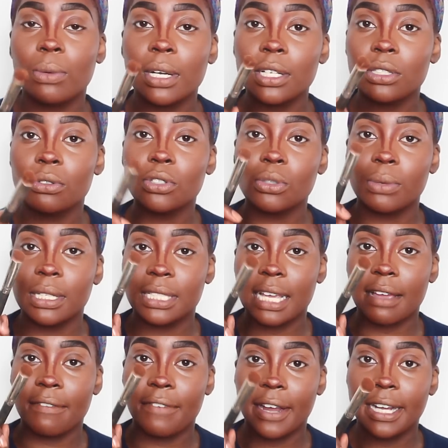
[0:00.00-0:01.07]
you want to do is you want to
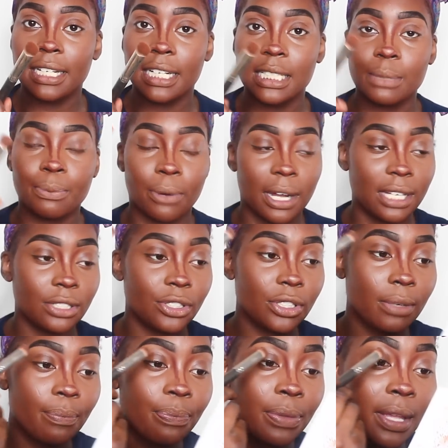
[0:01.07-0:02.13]
take a very dense brush,
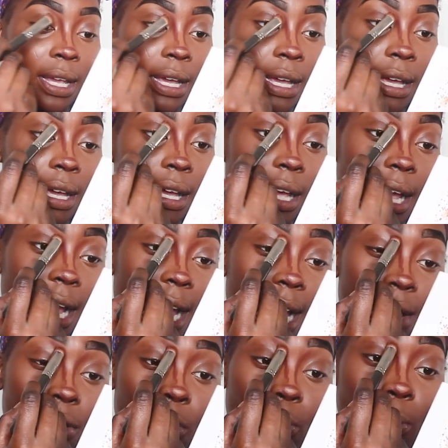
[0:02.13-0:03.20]

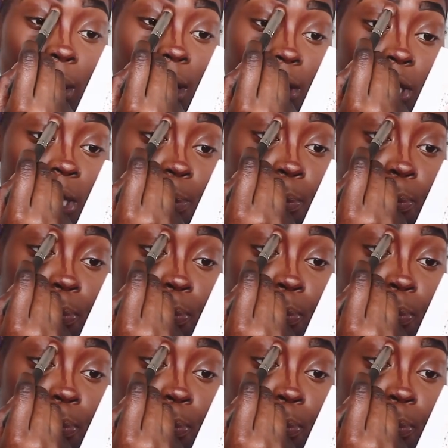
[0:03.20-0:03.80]
and you want to just